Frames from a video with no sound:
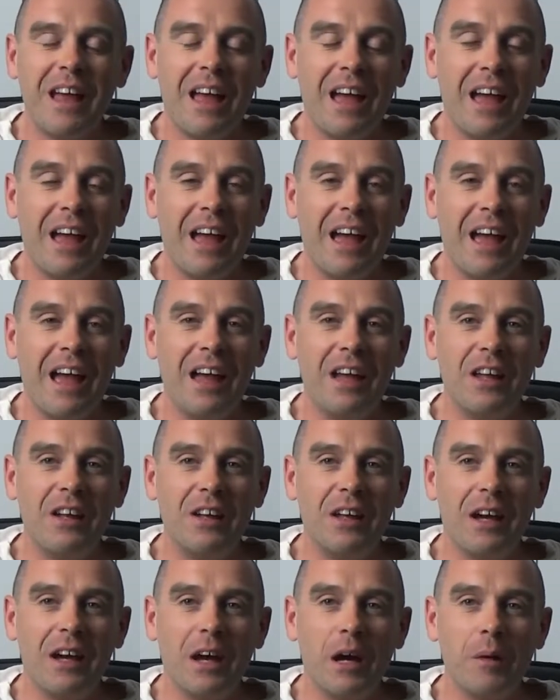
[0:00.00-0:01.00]

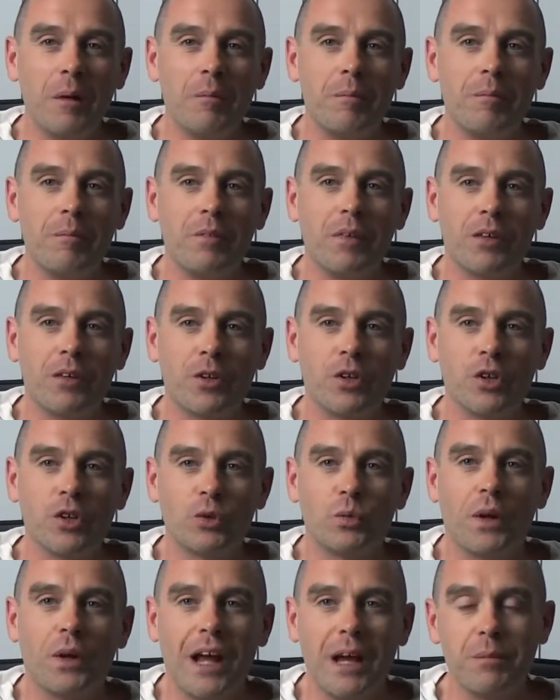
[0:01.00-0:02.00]
and of
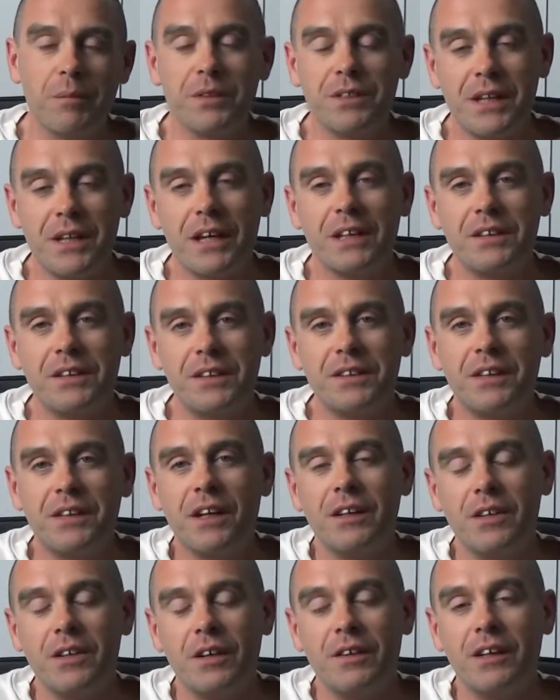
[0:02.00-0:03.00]
course what happens next is
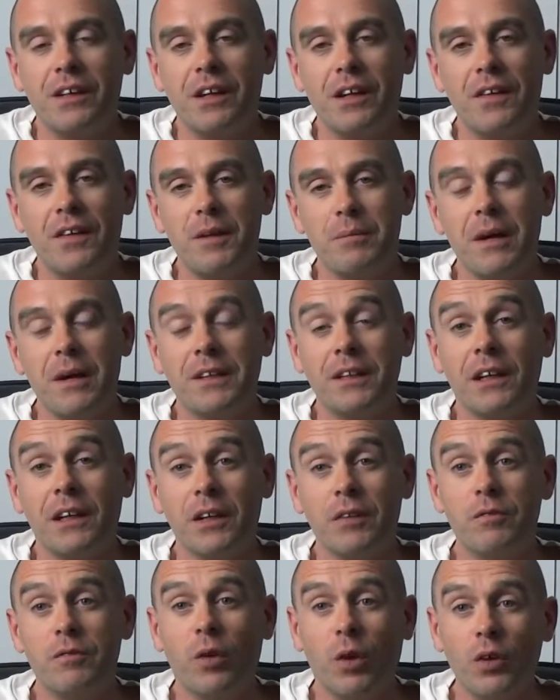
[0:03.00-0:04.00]
they basically
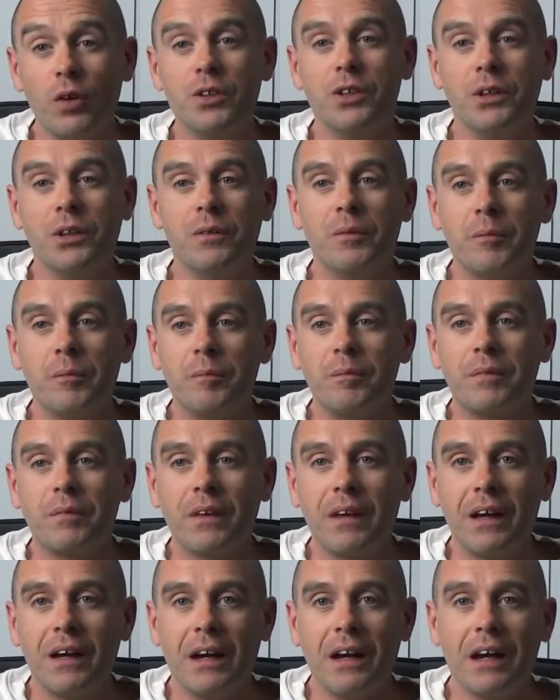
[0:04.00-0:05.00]
avoid you,
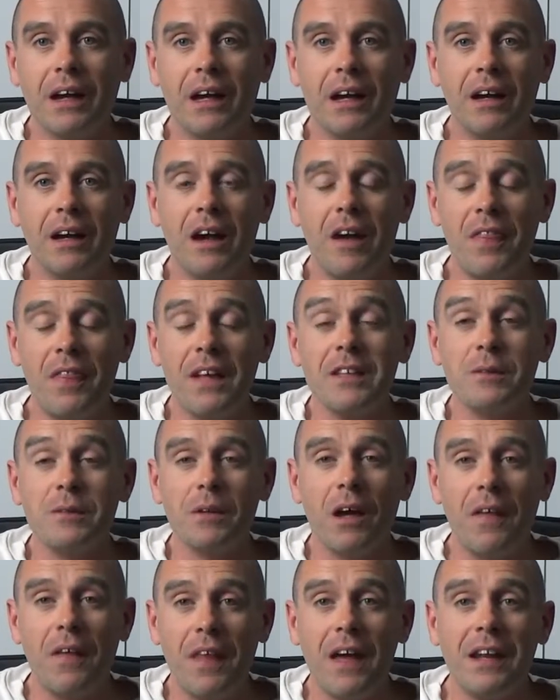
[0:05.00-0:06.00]
and
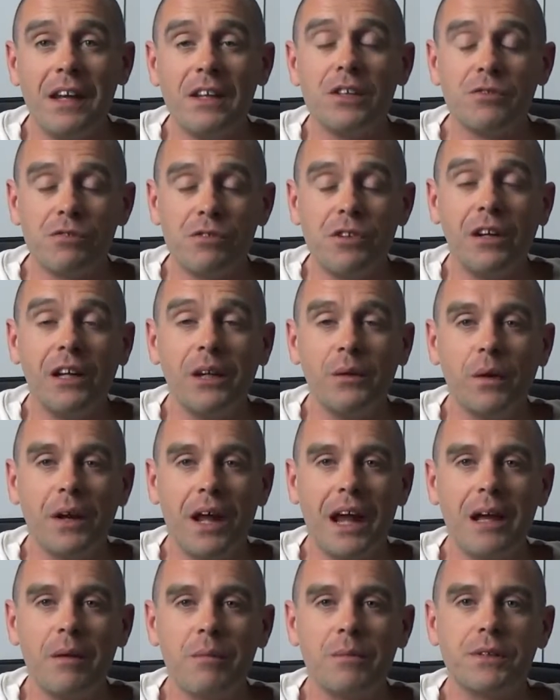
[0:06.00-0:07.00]
that is really what
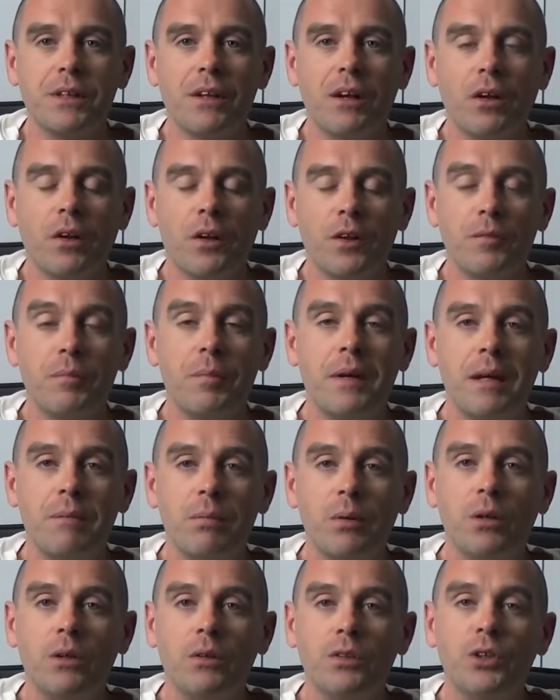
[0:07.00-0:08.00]
happens in a lot of
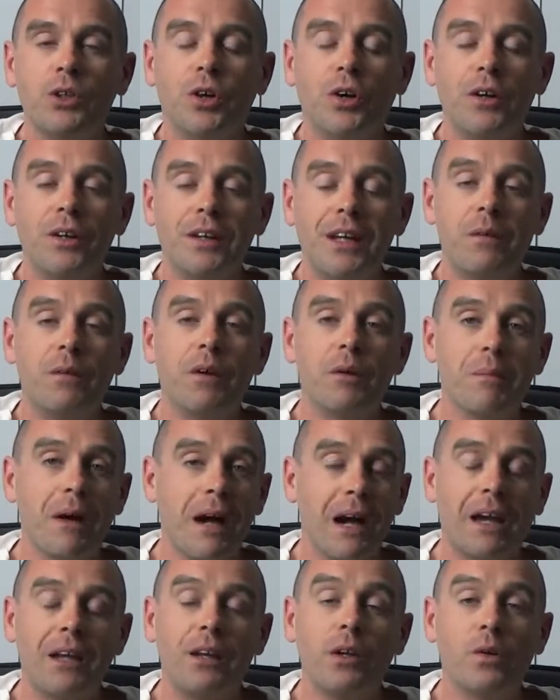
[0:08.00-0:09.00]
people who join network
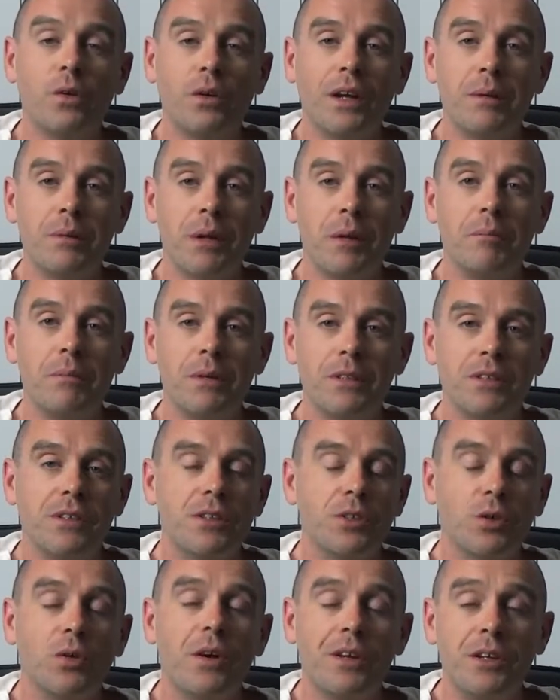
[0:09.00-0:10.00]
marketing or an MLM
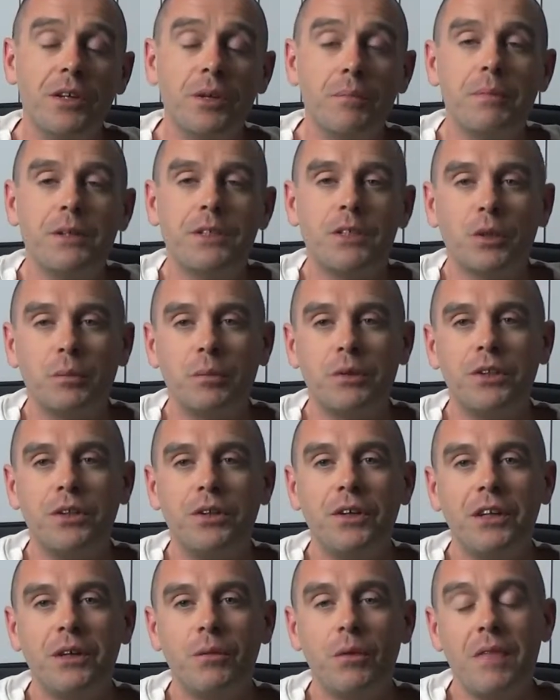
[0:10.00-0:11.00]
business or any other business
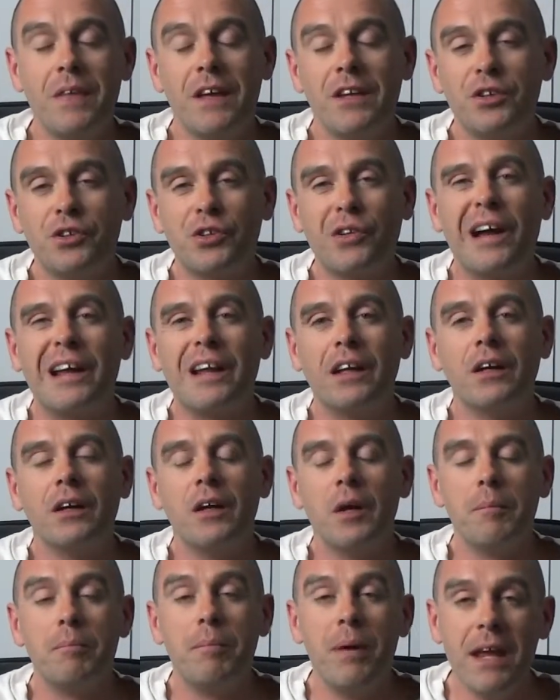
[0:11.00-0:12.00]
opportunity, when they try to
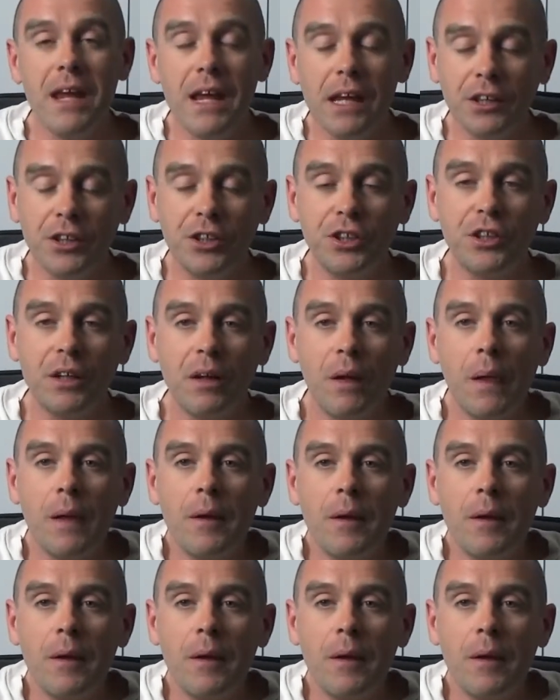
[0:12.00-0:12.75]
pitch